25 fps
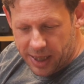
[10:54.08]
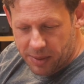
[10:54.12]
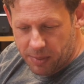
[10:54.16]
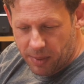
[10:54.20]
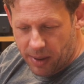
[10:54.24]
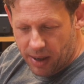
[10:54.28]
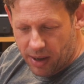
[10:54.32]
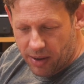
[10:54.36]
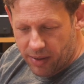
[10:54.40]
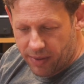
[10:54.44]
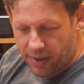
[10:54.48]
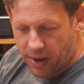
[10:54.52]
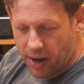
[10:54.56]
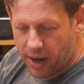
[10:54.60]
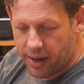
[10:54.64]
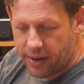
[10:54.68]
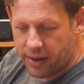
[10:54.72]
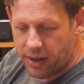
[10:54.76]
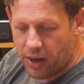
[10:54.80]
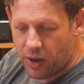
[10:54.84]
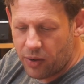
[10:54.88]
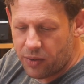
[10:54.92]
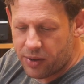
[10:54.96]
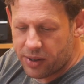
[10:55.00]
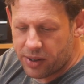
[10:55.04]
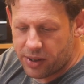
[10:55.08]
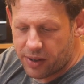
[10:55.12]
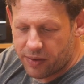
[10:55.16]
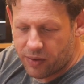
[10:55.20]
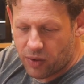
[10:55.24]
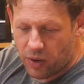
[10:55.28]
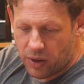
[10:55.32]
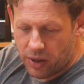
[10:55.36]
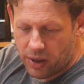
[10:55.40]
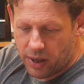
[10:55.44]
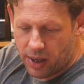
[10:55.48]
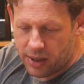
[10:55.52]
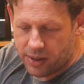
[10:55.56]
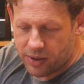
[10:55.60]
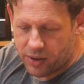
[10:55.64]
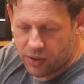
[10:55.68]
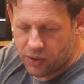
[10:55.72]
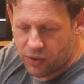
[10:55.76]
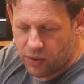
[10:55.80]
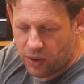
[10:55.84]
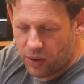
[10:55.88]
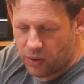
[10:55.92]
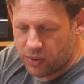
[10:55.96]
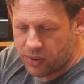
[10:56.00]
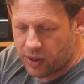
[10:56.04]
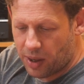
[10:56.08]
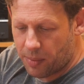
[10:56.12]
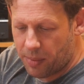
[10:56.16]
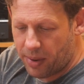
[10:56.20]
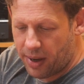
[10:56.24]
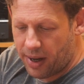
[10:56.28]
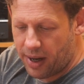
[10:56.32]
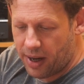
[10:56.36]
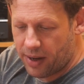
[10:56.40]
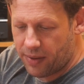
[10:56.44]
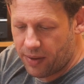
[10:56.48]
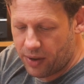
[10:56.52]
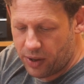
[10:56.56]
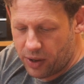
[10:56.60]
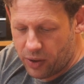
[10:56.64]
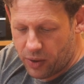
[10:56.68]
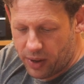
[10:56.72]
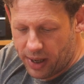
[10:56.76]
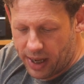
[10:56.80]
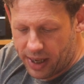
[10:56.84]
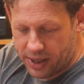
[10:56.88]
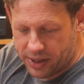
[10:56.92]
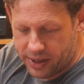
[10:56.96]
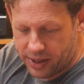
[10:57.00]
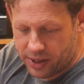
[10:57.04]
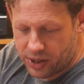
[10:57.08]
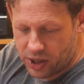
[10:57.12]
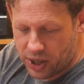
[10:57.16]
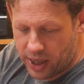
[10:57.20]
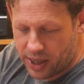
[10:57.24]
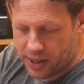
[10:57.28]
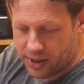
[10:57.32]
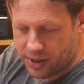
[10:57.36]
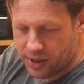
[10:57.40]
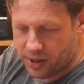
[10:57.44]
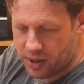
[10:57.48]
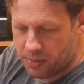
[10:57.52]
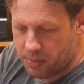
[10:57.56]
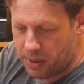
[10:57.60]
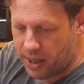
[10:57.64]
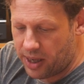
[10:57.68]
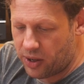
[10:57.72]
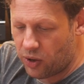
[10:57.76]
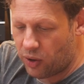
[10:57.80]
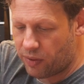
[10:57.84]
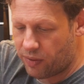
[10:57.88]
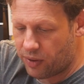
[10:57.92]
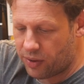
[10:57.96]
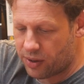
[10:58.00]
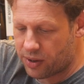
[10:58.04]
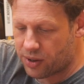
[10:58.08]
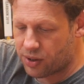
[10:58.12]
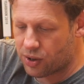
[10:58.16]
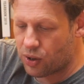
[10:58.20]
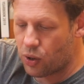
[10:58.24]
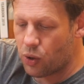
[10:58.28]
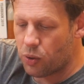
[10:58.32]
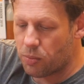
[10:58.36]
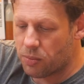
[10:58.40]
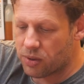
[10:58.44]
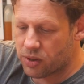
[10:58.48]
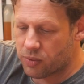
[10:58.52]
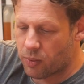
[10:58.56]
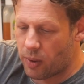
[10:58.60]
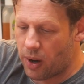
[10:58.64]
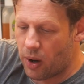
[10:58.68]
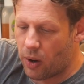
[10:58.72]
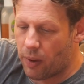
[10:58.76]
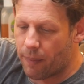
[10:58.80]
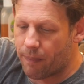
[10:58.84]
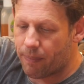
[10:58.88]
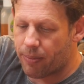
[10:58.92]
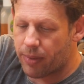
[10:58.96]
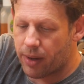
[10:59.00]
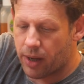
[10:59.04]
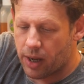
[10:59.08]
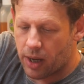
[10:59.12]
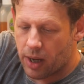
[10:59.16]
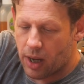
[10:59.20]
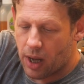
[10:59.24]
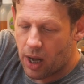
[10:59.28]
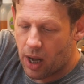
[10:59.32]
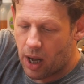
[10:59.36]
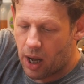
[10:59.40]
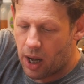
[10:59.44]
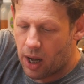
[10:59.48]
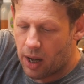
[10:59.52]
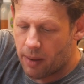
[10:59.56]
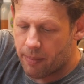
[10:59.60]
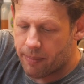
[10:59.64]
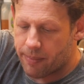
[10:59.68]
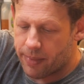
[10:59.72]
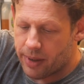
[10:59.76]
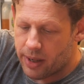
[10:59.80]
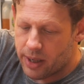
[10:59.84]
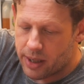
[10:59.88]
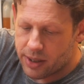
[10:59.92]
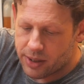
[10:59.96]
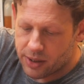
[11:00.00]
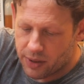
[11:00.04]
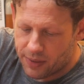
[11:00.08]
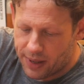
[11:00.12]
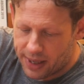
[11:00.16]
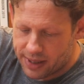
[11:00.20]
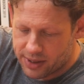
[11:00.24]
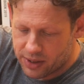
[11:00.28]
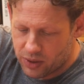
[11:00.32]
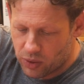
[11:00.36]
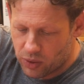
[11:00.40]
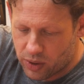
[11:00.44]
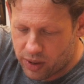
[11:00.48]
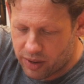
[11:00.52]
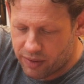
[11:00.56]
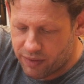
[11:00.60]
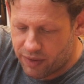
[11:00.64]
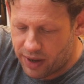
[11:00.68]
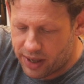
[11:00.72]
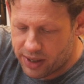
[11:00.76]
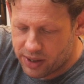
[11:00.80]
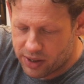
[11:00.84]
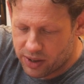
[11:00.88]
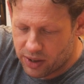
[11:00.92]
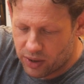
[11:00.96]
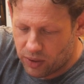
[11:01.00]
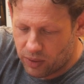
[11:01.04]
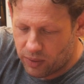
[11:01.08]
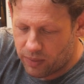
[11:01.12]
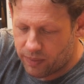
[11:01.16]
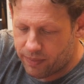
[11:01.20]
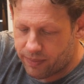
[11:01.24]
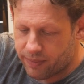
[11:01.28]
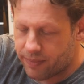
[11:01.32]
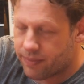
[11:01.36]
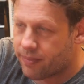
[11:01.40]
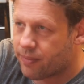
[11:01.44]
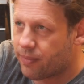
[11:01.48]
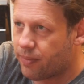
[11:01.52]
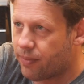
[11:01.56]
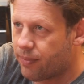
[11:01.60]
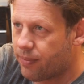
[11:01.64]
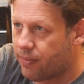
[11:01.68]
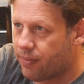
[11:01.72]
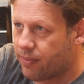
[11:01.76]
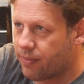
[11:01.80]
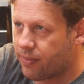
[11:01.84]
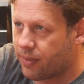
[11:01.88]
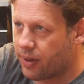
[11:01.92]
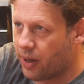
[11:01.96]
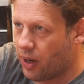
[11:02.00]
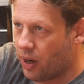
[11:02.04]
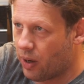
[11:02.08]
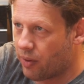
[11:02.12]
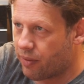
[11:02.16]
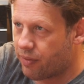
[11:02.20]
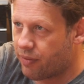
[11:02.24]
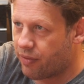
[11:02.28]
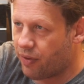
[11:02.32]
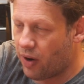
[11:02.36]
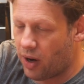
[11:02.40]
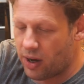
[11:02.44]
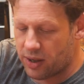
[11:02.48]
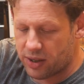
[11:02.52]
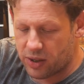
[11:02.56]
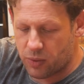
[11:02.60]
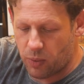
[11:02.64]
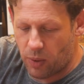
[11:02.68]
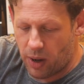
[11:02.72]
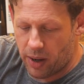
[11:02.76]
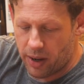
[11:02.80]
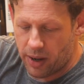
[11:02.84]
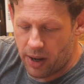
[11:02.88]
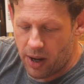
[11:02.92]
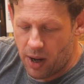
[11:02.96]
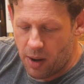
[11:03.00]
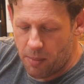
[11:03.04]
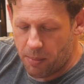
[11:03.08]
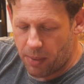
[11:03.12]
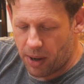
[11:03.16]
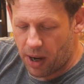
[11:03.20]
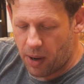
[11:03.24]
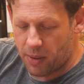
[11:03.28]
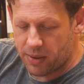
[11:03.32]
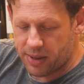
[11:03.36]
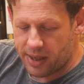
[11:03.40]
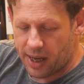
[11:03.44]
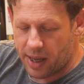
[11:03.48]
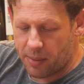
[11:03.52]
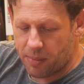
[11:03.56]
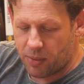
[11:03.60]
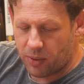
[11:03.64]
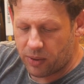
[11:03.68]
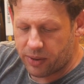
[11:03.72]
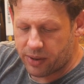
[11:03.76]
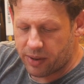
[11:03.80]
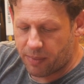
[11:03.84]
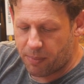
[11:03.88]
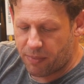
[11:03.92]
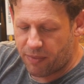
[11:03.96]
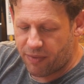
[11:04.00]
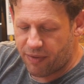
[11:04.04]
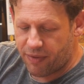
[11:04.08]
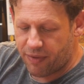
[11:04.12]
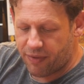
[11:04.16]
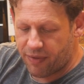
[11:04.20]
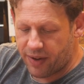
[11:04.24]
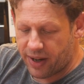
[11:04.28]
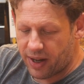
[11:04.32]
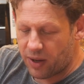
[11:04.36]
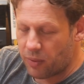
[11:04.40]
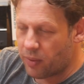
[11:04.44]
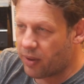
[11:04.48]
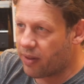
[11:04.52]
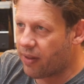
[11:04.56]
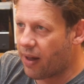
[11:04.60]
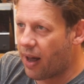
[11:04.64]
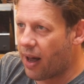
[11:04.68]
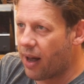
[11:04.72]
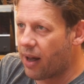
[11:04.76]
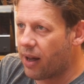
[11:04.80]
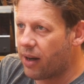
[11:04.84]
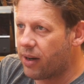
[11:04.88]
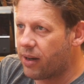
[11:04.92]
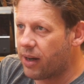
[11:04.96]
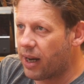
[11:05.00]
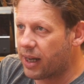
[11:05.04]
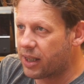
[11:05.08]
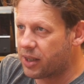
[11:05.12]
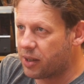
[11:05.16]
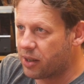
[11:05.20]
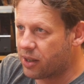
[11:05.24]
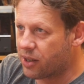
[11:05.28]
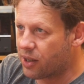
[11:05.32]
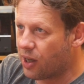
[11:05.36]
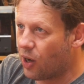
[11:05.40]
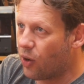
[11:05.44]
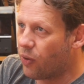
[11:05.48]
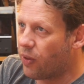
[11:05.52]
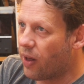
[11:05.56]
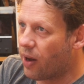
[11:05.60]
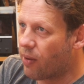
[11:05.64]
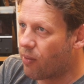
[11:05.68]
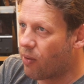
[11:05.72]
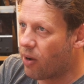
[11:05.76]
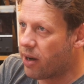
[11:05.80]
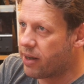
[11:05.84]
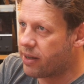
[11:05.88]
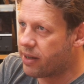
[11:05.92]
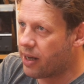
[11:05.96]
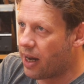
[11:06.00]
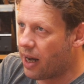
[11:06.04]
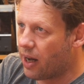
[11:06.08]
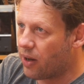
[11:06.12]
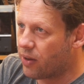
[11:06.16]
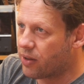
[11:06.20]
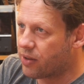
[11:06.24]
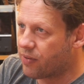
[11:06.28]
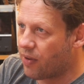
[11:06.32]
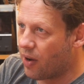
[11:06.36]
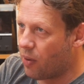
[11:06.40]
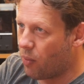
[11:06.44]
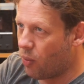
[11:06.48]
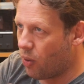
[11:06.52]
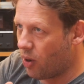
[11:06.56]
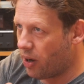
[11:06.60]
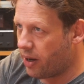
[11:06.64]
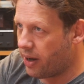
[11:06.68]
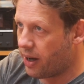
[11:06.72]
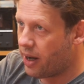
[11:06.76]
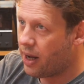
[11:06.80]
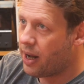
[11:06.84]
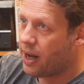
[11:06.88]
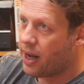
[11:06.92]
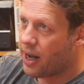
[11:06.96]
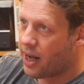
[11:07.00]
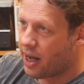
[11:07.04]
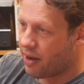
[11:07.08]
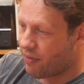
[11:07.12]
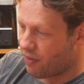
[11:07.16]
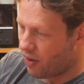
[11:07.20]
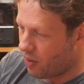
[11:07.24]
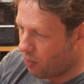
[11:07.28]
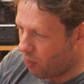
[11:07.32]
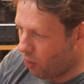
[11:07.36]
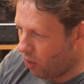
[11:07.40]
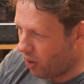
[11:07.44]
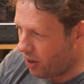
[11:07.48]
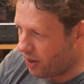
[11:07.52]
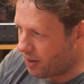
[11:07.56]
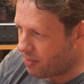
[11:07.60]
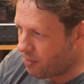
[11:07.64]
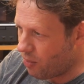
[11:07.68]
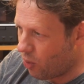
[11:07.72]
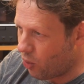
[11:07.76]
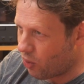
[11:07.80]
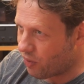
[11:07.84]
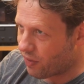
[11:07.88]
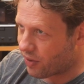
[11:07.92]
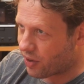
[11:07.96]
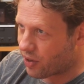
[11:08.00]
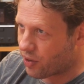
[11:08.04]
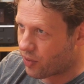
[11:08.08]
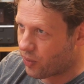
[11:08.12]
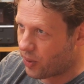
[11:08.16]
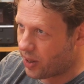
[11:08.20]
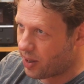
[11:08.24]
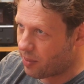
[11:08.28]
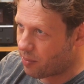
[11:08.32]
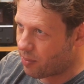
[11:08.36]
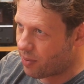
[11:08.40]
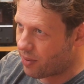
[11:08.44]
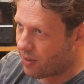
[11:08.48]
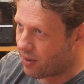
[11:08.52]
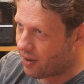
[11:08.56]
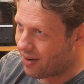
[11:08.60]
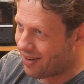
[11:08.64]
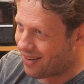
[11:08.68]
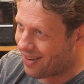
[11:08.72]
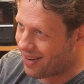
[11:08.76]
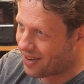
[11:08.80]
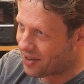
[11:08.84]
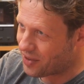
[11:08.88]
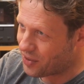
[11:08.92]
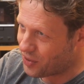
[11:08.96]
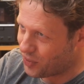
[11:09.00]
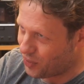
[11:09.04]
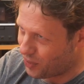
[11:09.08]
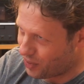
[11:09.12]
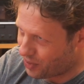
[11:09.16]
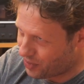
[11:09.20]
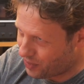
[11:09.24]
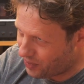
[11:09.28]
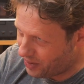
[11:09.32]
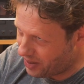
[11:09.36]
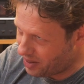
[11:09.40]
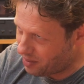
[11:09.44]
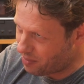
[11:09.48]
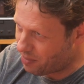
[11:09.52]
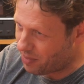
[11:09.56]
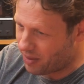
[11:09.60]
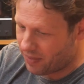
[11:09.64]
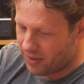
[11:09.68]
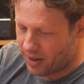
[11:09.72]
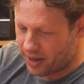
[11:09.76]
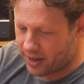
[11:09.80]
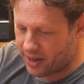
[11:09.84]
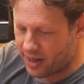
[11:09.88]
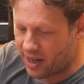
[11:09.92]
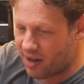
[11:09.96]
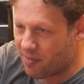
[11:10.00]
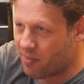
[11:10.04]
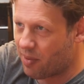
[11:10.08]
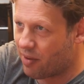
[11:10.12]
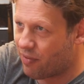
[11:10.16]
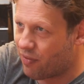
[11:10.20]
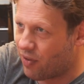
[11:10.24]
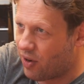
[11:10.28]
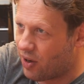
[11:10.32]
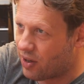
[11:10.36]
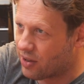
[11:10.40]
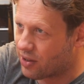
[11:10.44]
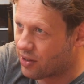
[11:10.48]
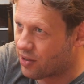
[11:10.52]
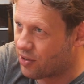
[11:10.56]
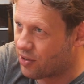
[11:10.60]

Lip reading: out of that. I noticed you've got nice controls up here that you can actually change the speed of on the zoom as well. So that's conventional, you know, fast one. But I was able to fiddle with that and actually slow that down. So if I wanted more of a creep, I could do a creep, and then I could have my fast